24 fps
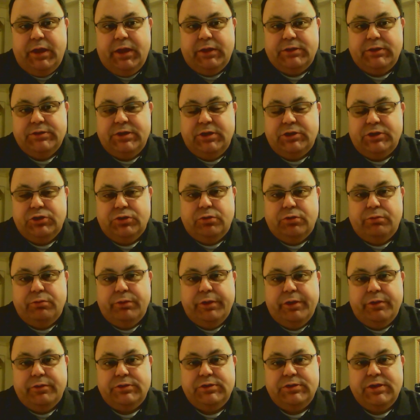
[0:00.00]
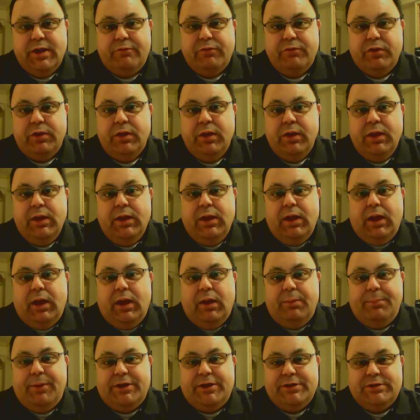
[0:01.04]
extension 307.
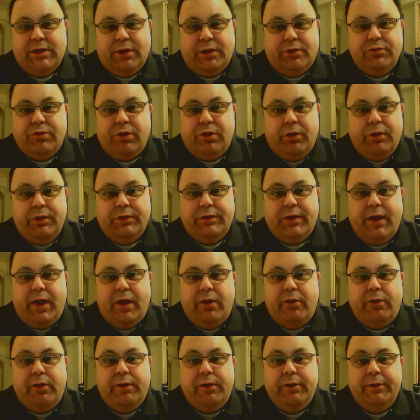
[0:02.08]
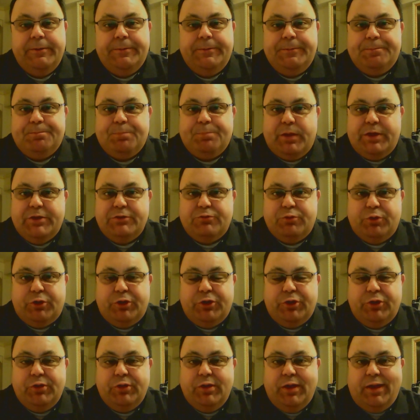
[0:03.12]
My secretary, Tara, is
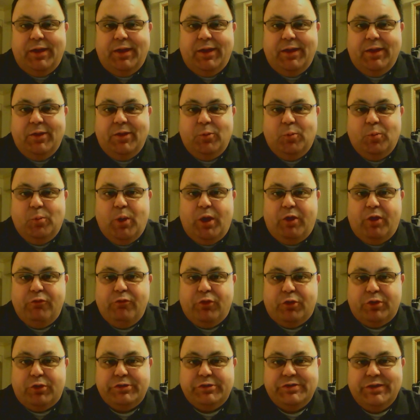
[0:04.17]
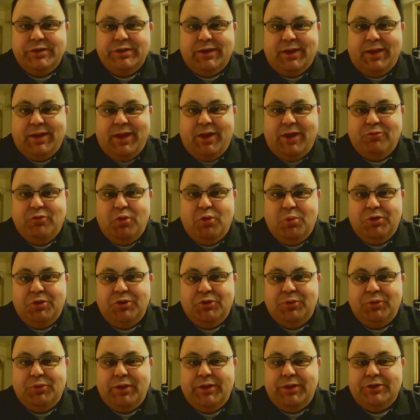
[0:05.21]
really well-versed in a lot of what we're
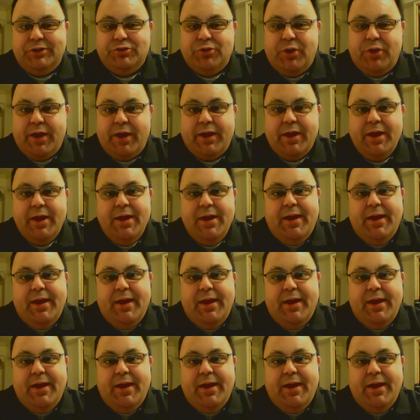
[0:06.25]
doing in the Trek,